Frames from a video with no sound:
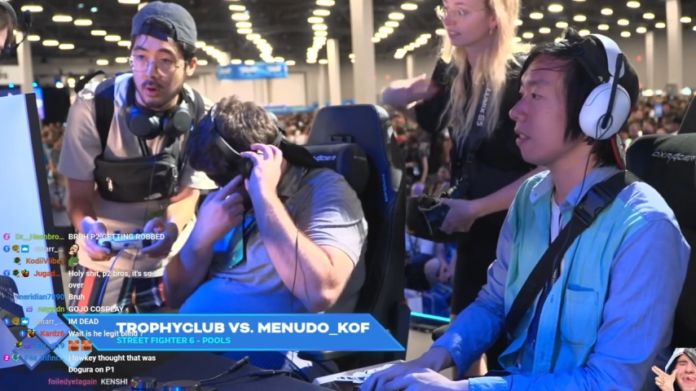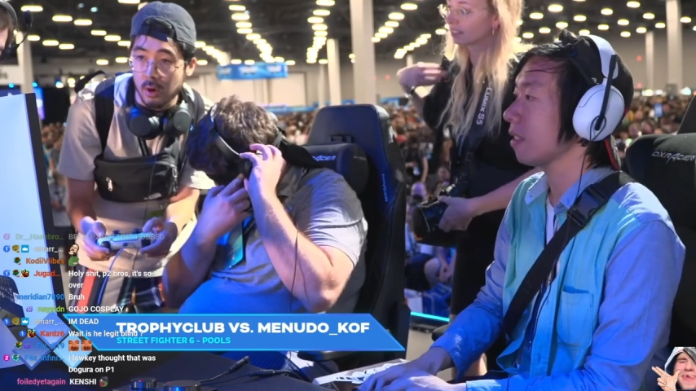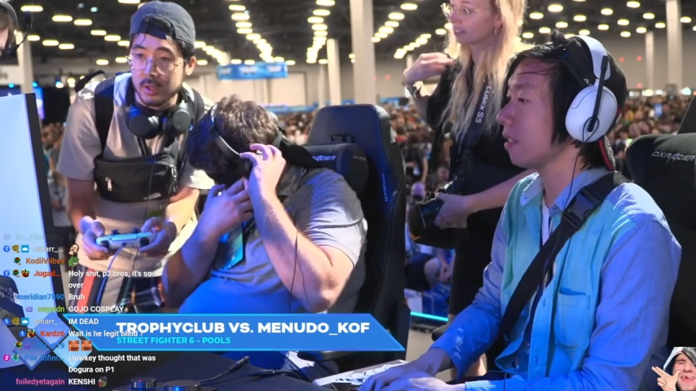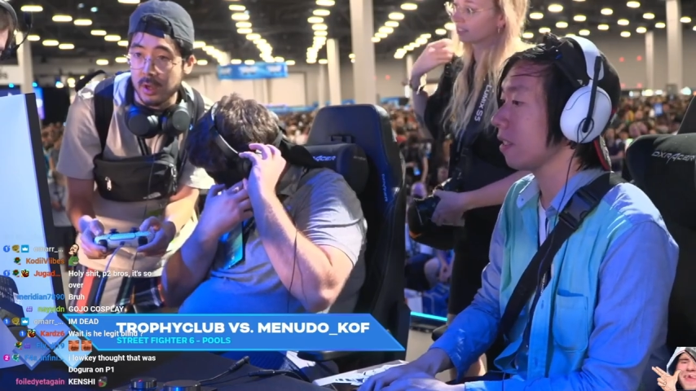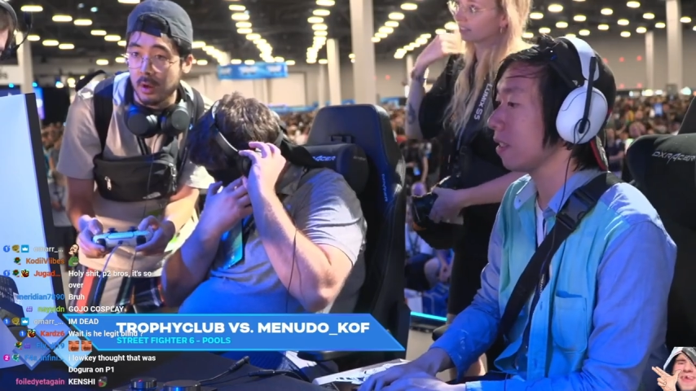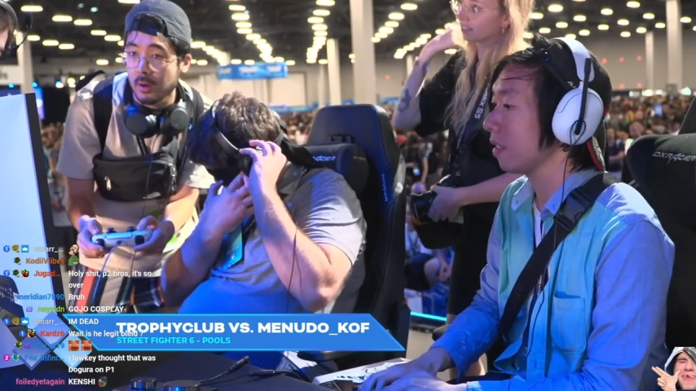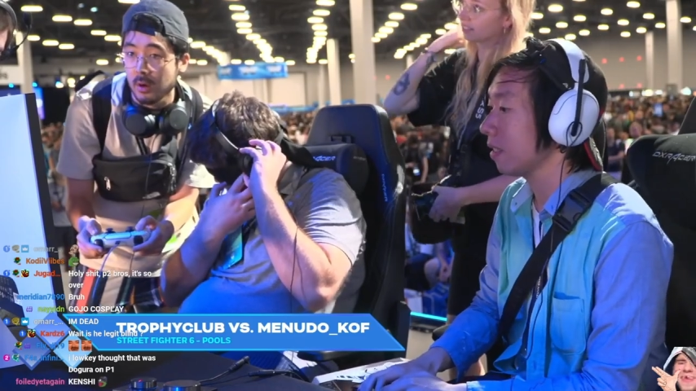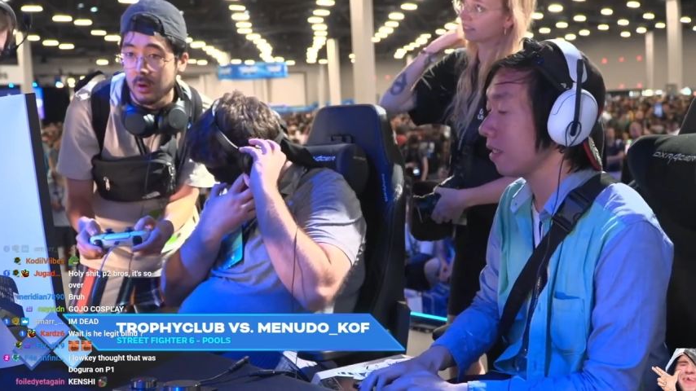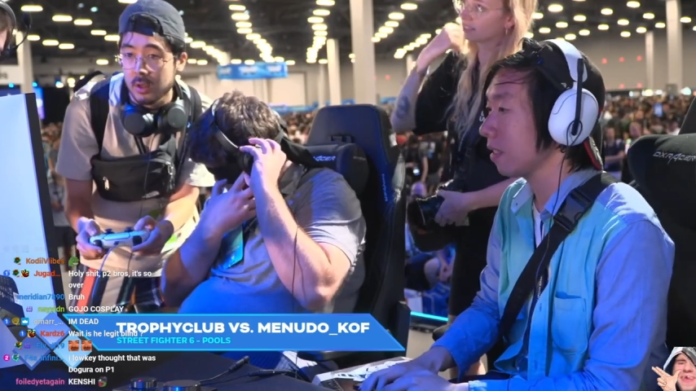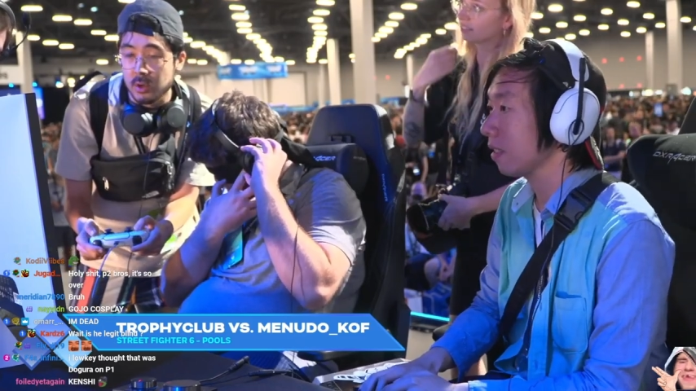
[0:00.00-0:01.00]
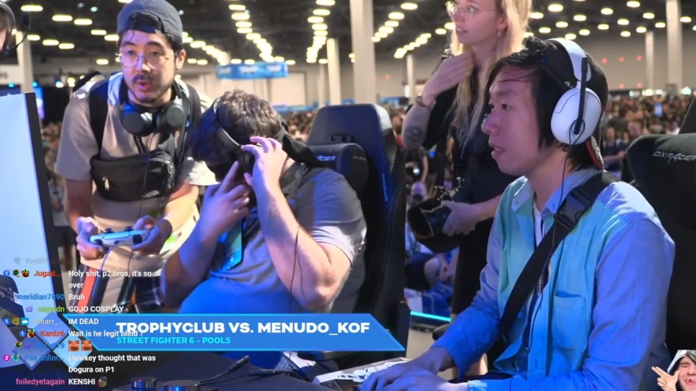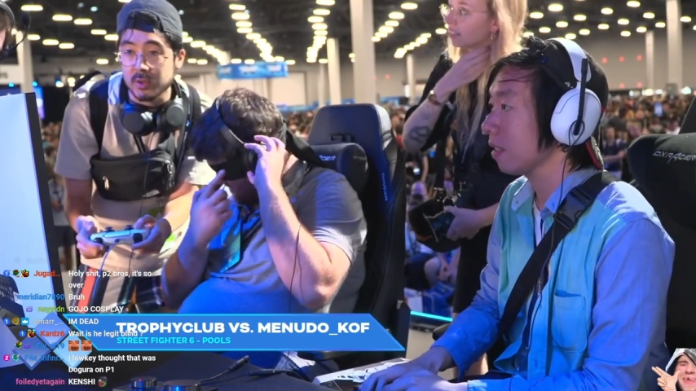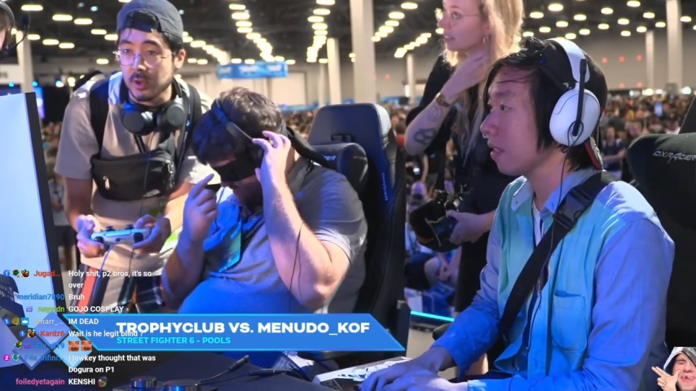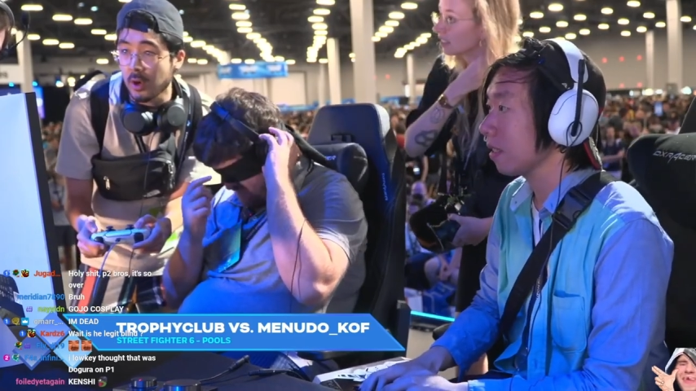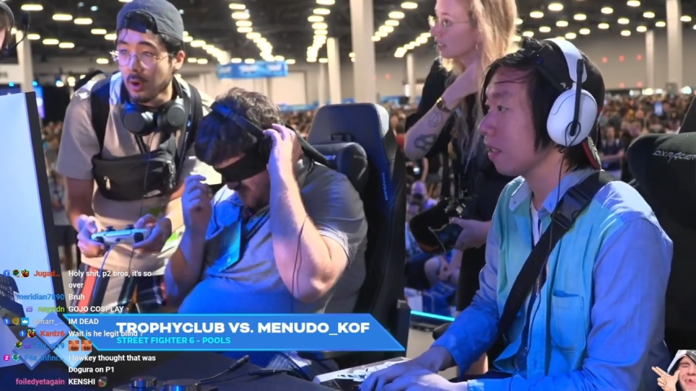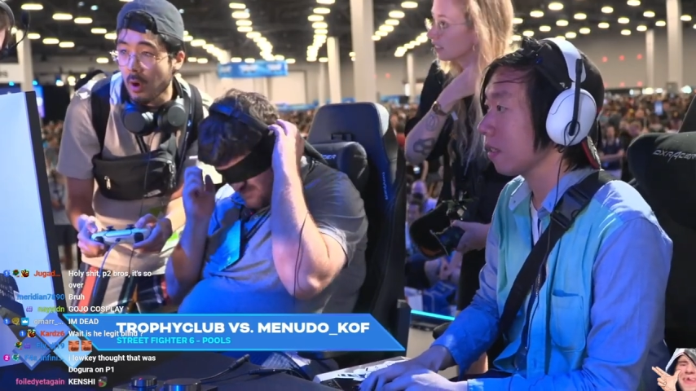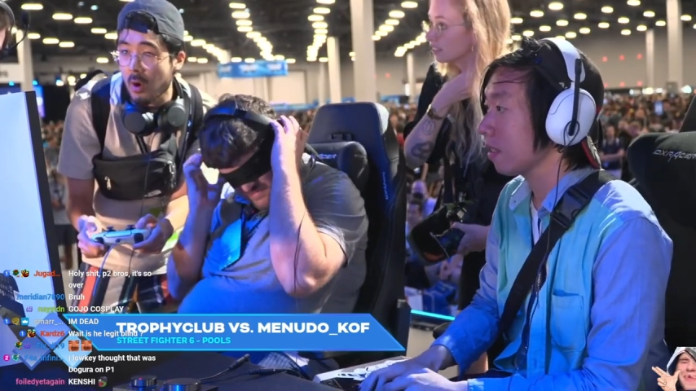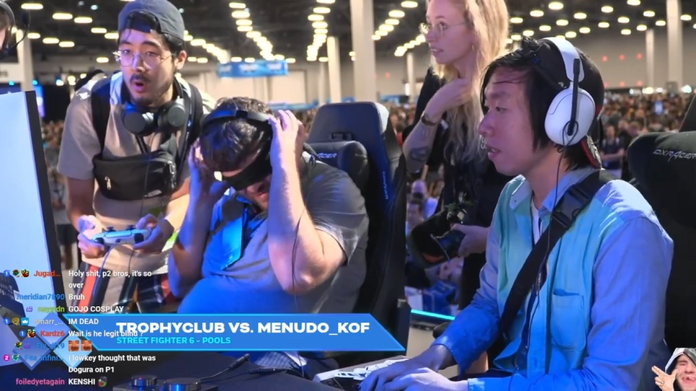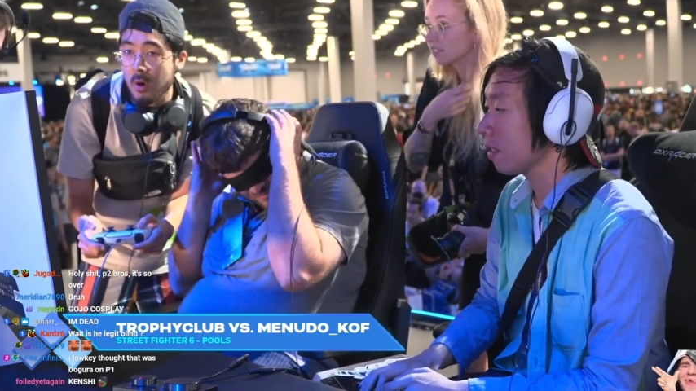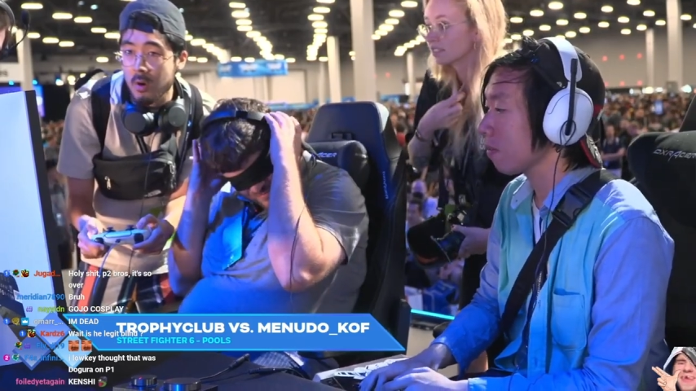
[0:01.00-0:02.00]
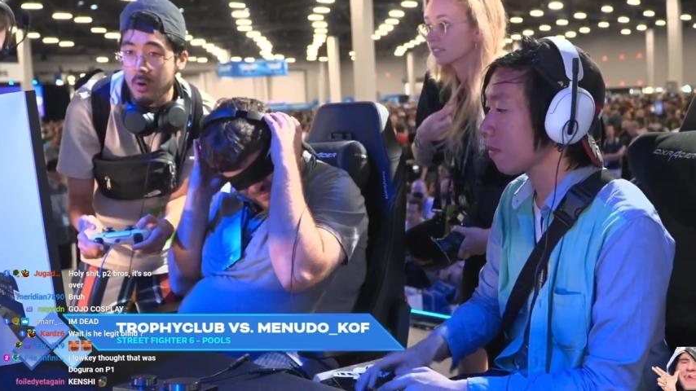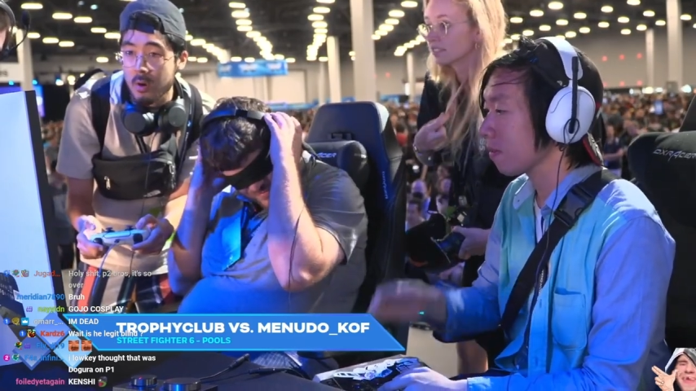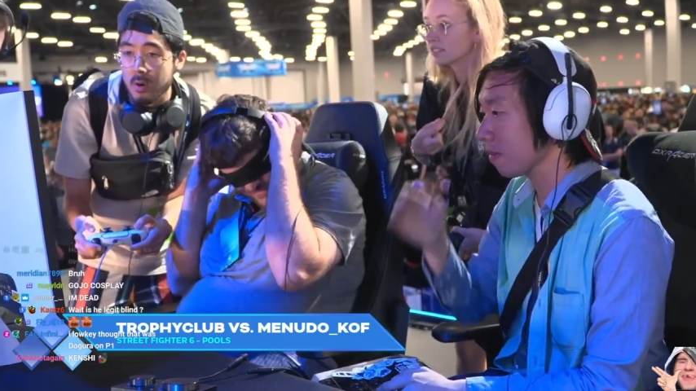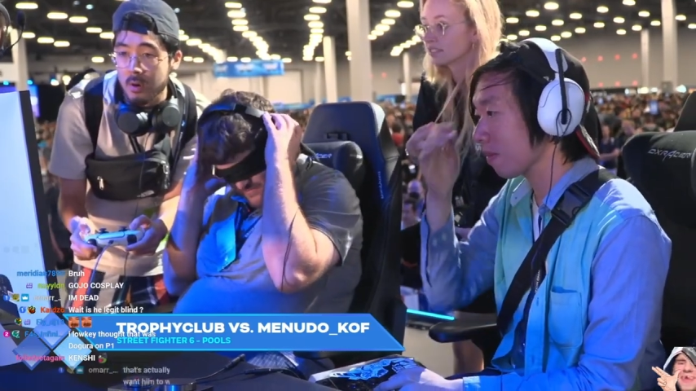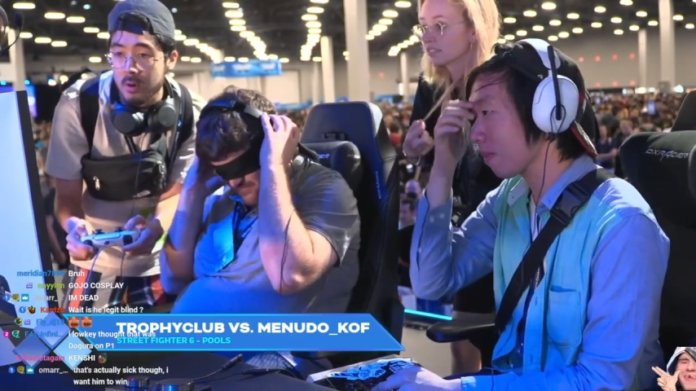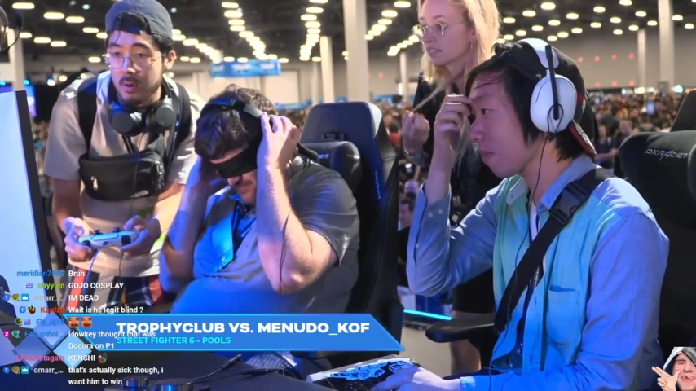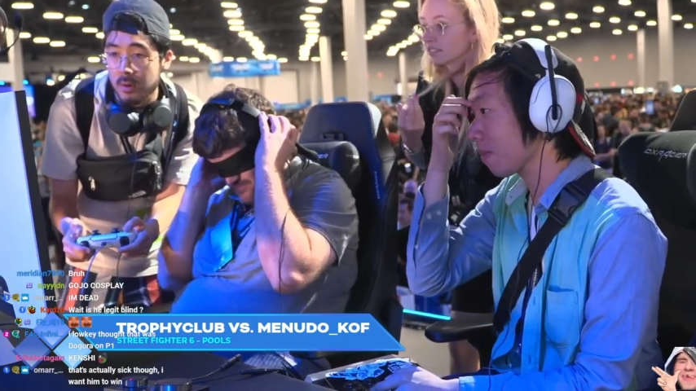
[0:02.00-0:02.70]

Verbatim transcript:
Speaker 1: fucking blindfold on his eyes. I don't know why.